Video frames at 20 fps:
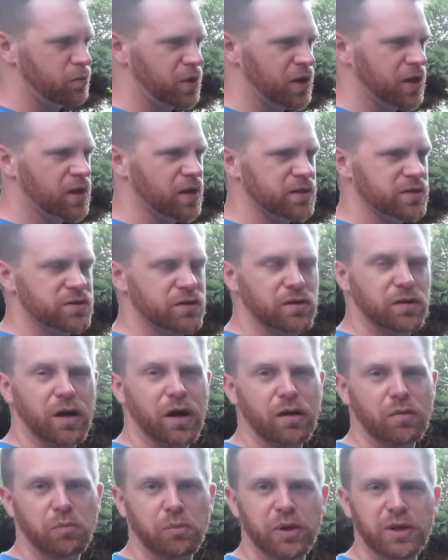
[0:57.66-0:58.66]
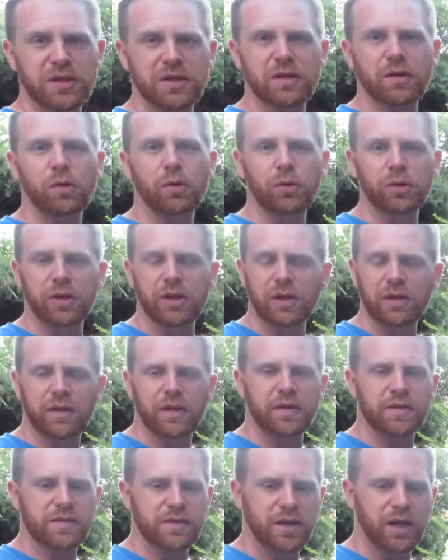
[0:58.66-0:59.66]
Because you're not busy holding
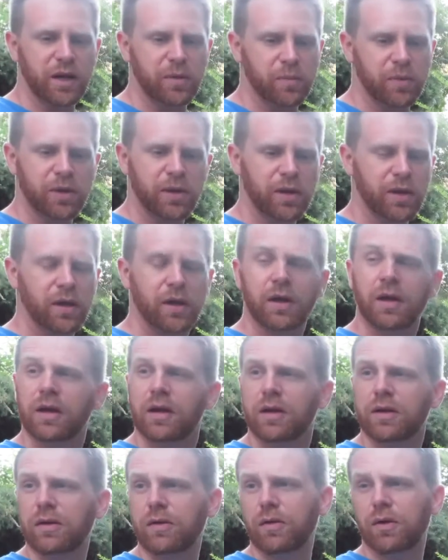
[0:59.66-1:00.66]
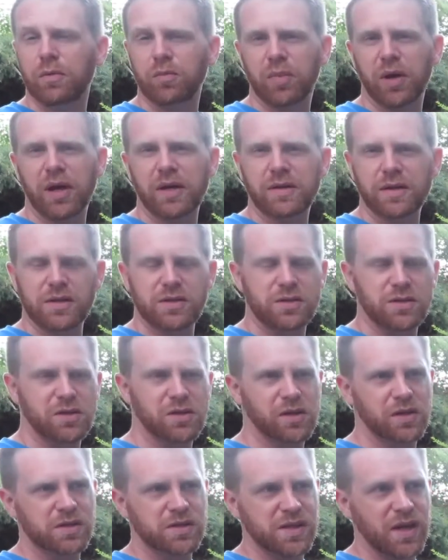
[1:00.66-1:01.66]
things up, you can pay attention
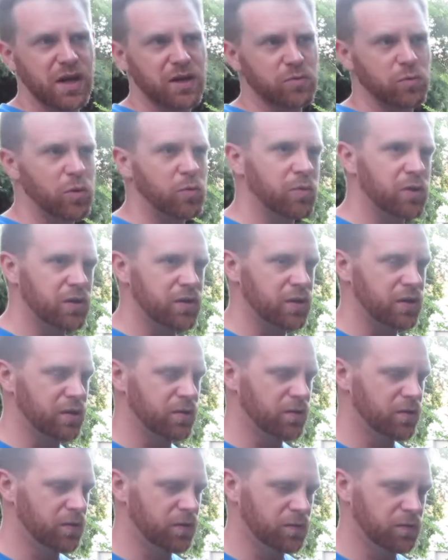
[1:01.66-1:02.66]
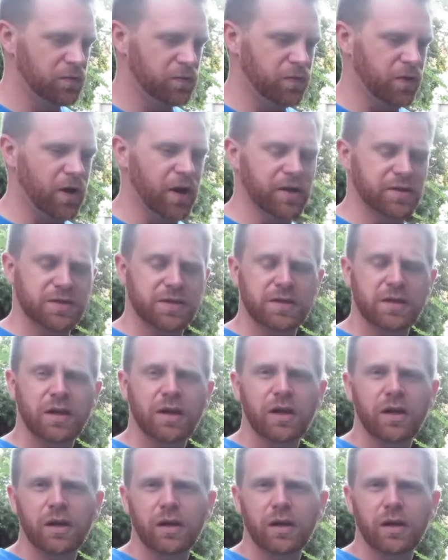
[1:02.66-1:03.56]
to the exact moment that it frosts.